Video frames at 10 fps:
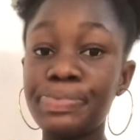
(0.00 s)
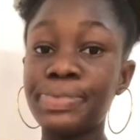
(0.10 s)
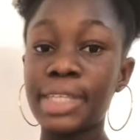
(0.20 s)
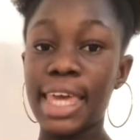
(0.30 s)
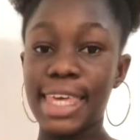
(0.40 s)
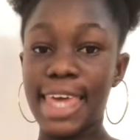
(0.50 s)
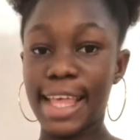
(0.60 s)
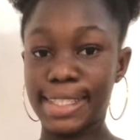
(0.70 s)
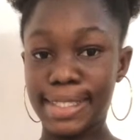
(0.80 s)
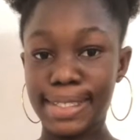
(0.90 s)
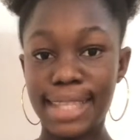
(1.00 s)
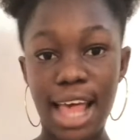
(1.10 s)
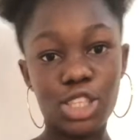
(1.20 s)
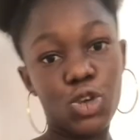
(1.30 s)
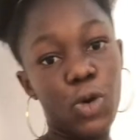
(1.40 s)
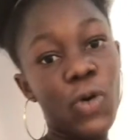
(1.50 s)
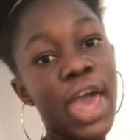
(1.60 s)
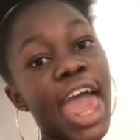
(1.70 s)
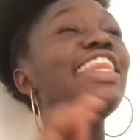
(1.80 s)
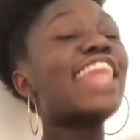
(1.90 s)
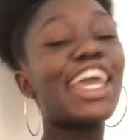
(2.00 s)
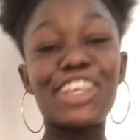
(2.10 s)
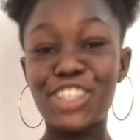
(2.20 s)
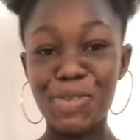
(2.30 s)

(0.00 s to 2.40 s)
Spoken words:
Yes, that's all. Thank you so much